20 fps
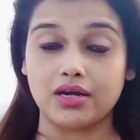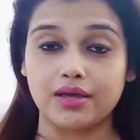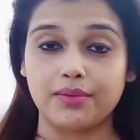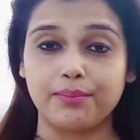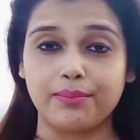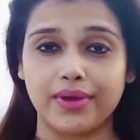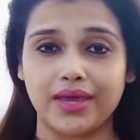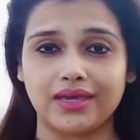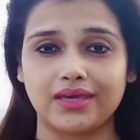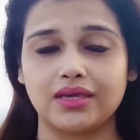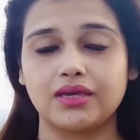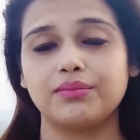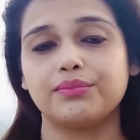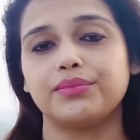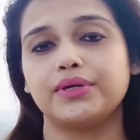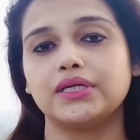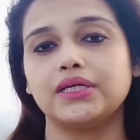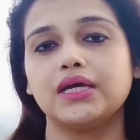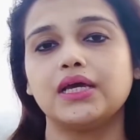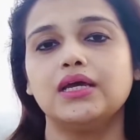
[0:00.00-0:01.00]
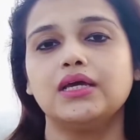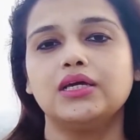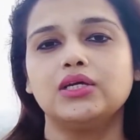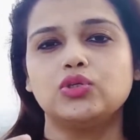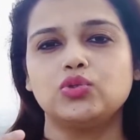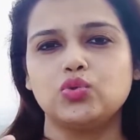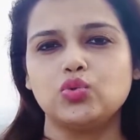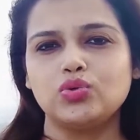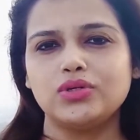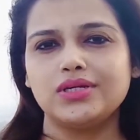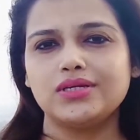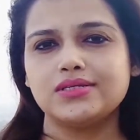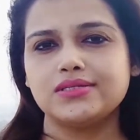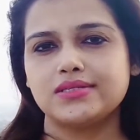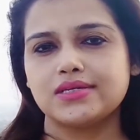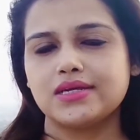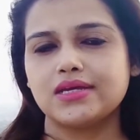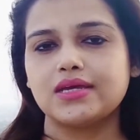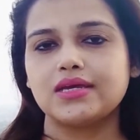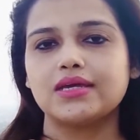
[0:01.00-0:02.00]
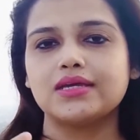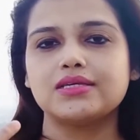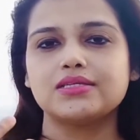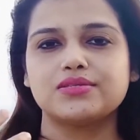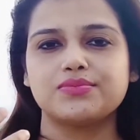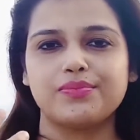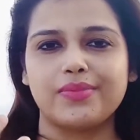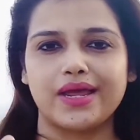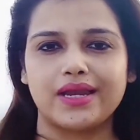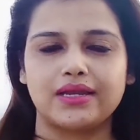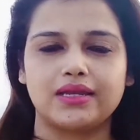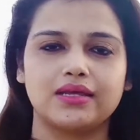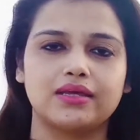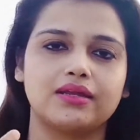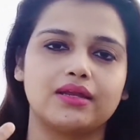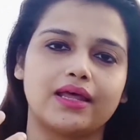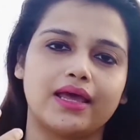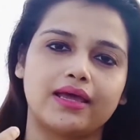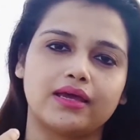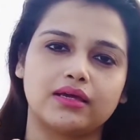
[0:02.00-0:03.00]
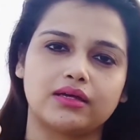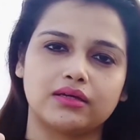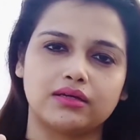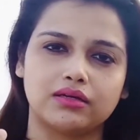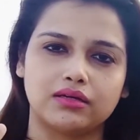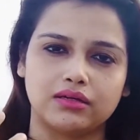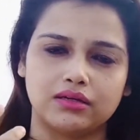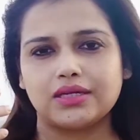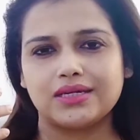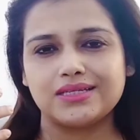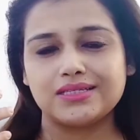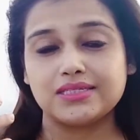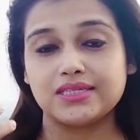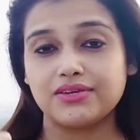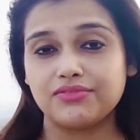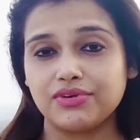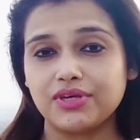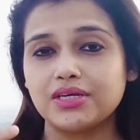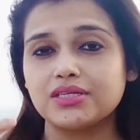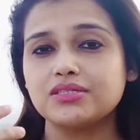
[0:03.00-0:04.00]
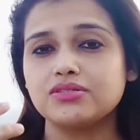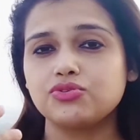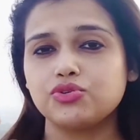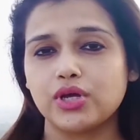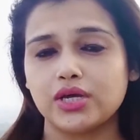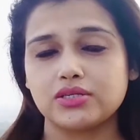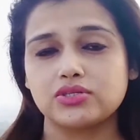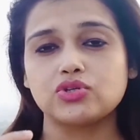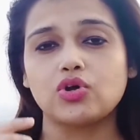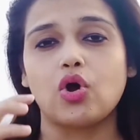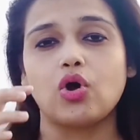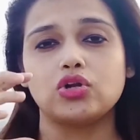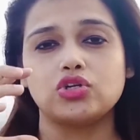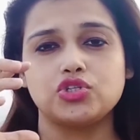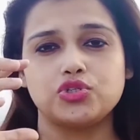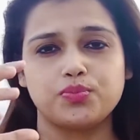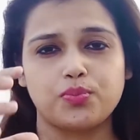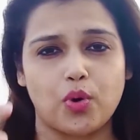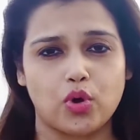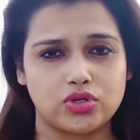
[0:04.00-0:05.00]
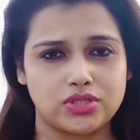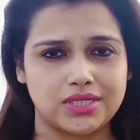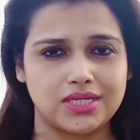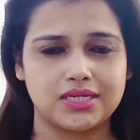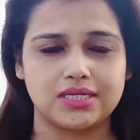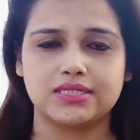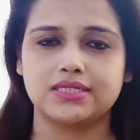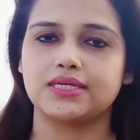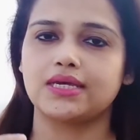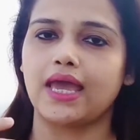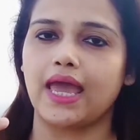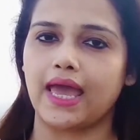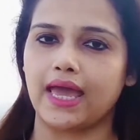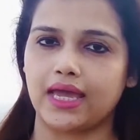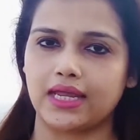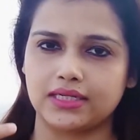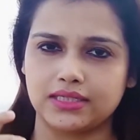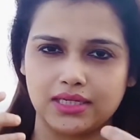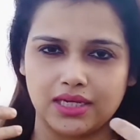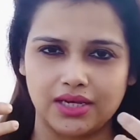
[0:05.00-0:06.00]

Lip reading: I'm making. But Doodler Sri is mainly like it is giving a stress on spontaneity and